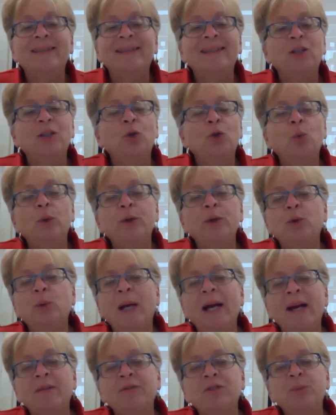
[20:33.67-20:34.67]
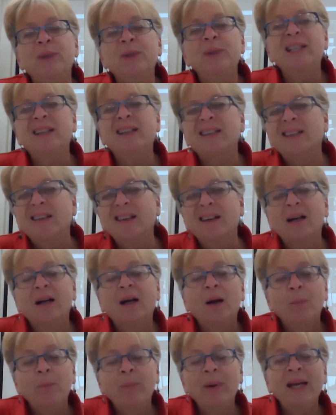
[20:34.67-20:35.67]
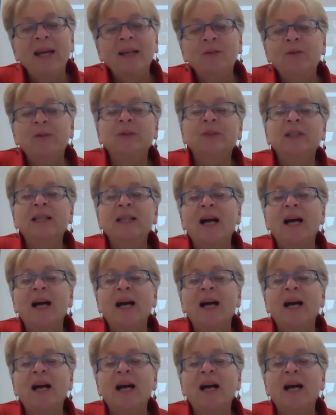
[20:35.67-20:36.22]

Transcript: You have to be painfully